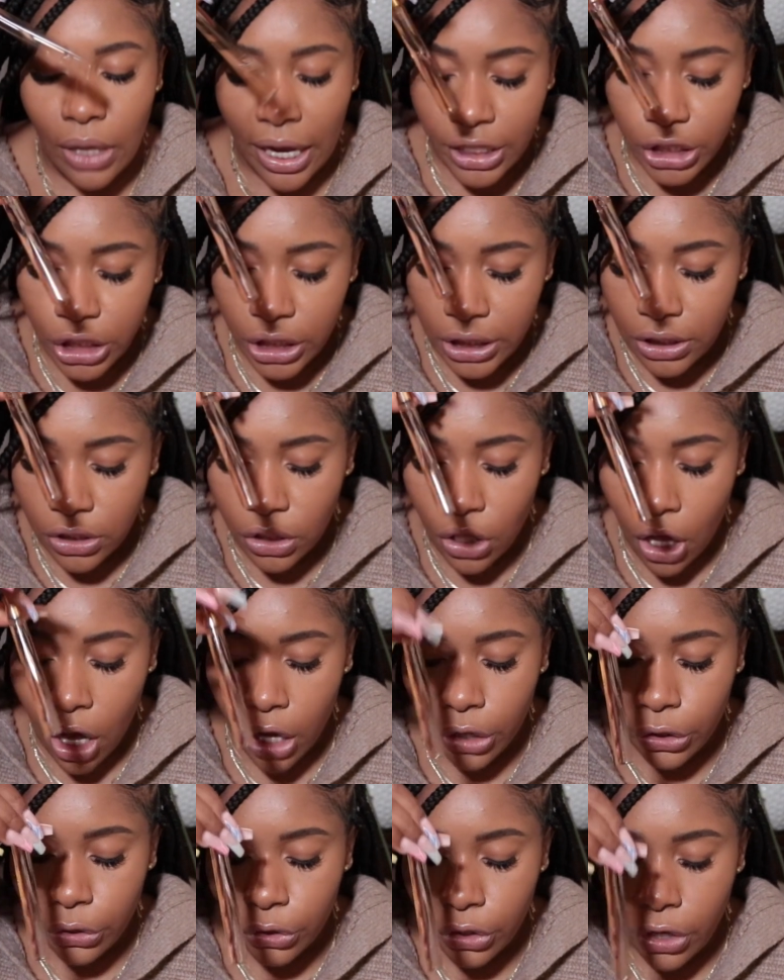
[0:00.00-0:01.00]
I just
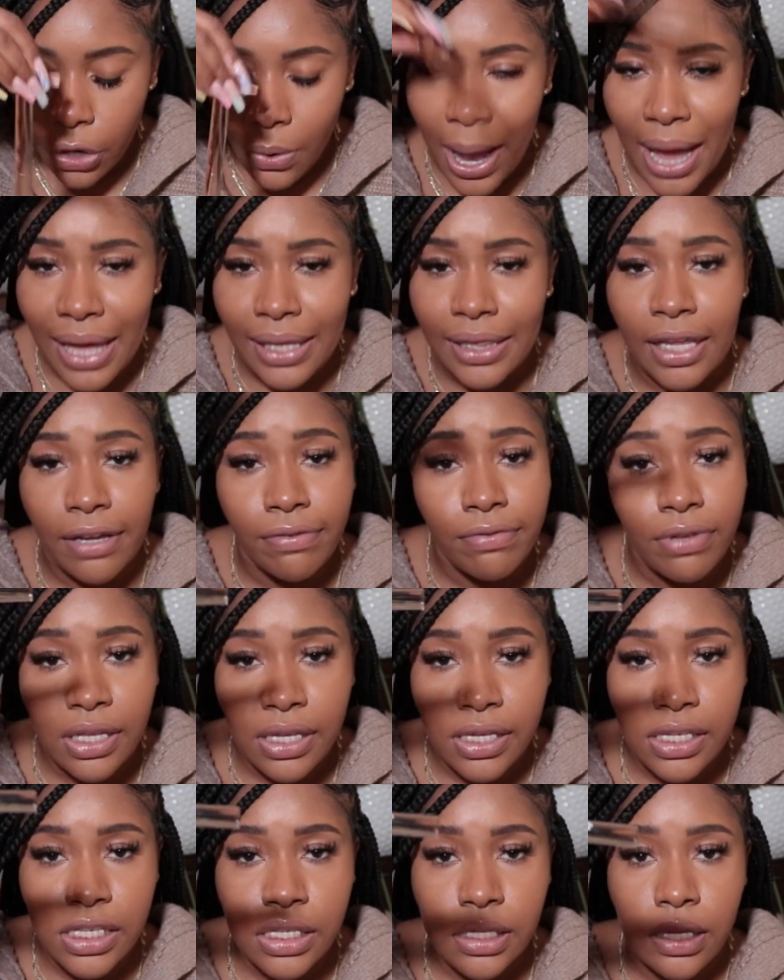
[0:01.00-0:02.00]
thought, you know, I love
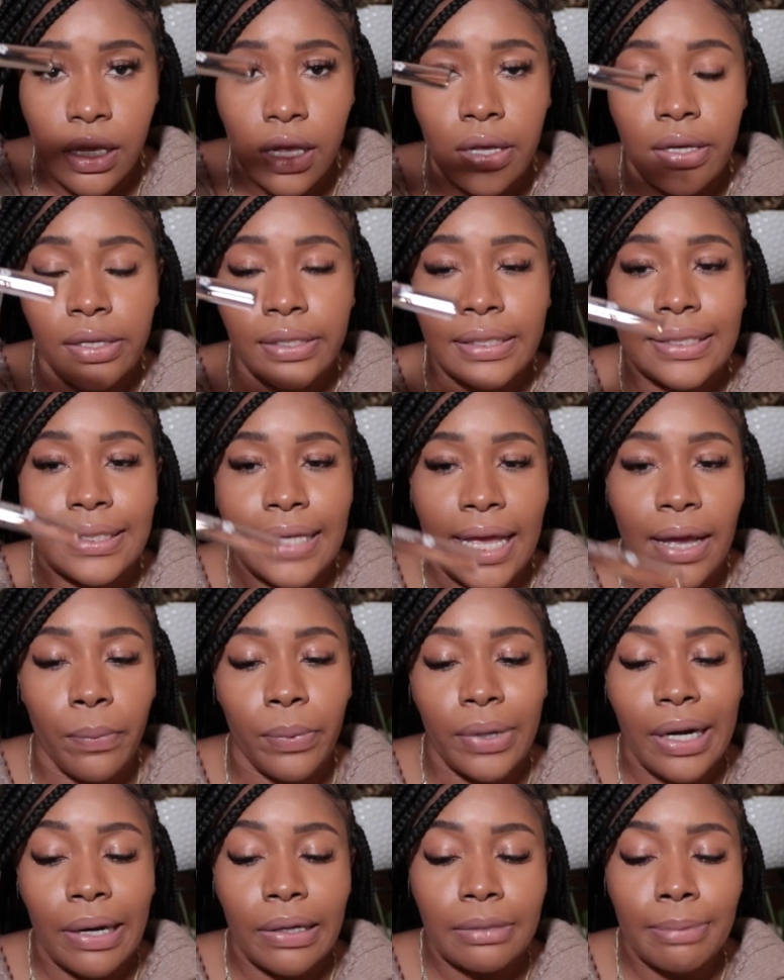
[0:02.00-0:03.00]
this scent
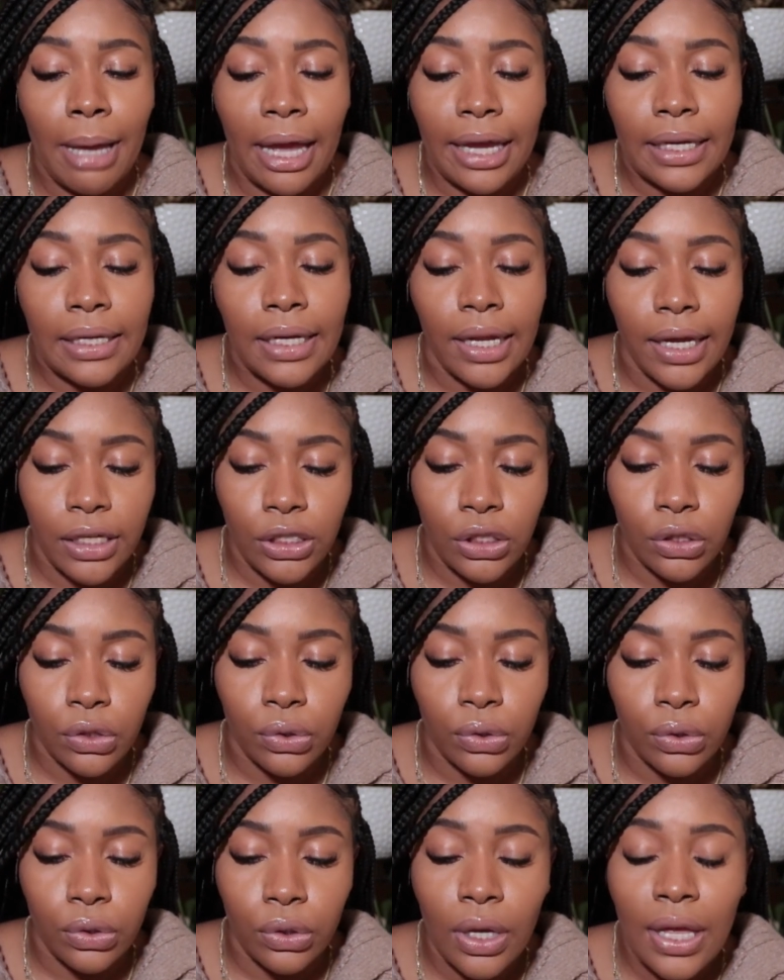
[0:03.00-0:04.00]
when I was back in high
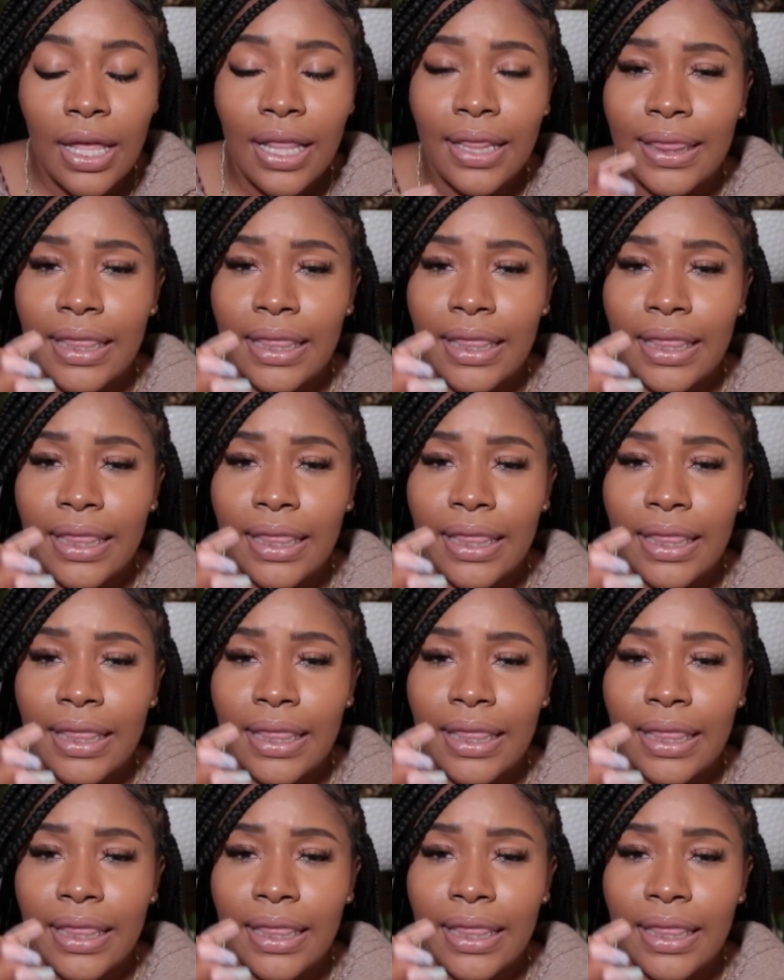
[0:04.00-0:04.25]
school.